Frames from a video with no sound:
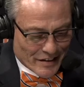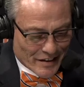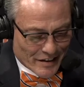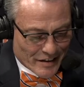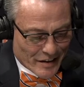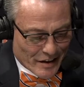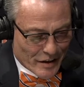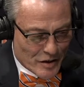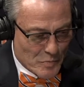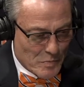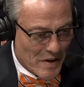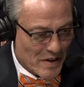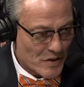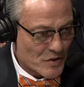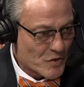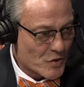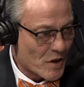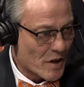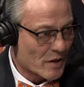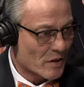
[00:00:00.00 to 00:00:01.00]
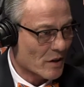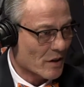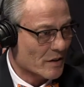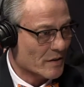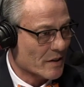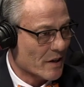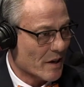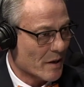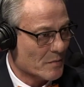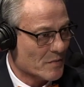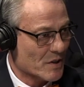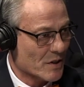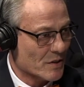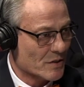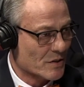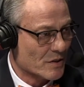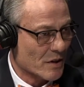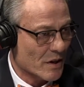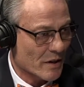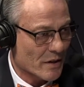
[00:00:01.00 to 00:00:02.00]
Uh, it's been a struggle at times
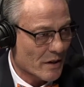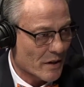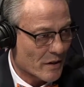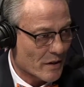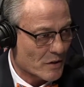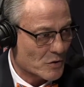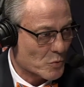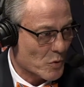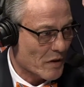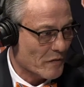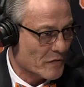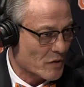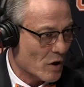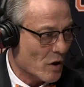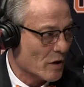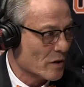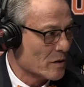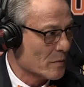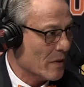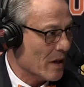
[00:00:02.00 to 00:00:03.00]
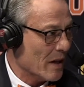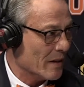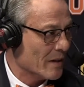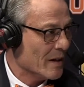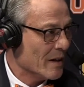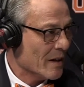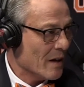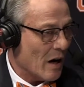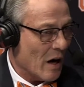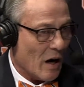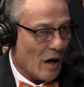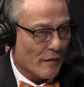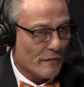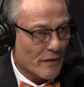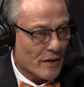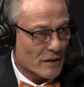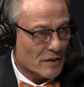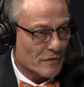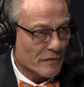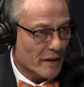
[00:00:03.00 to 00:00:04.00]
this uh, year, as we've talked about.
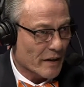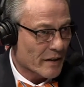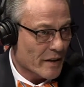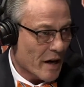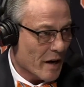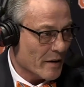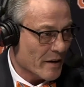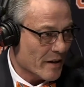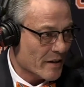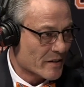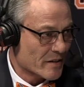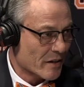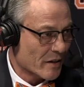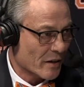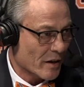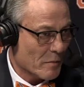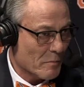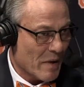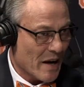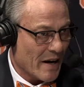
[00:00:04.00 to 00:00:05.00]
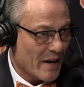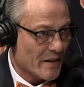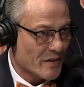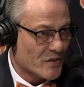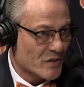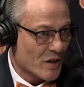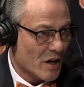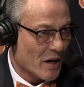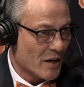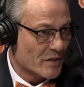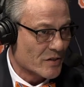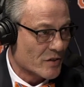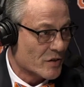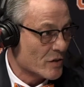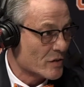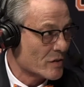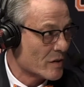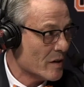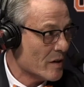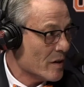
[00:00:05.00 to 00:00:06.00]
Offensively, not necessarily bad shots,
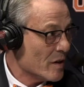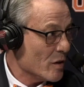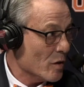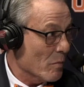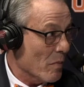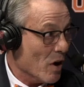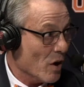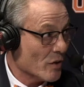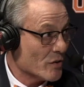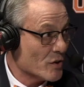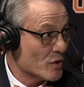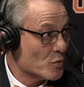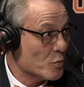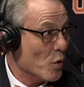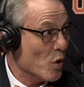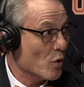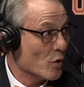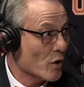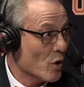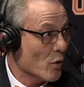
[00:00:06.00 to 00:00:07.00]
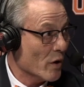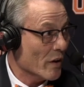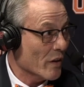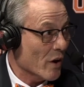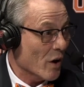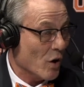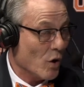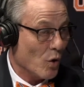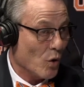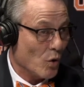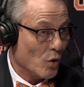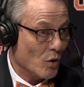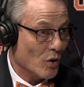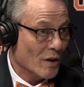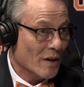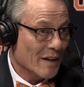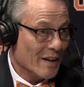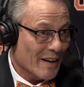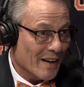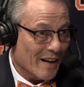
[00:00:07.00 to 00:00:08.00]
just ball just won't go in the hole
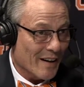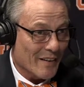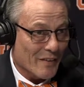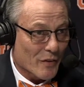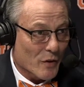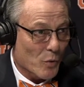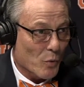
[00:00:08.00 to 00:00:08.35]
uh, the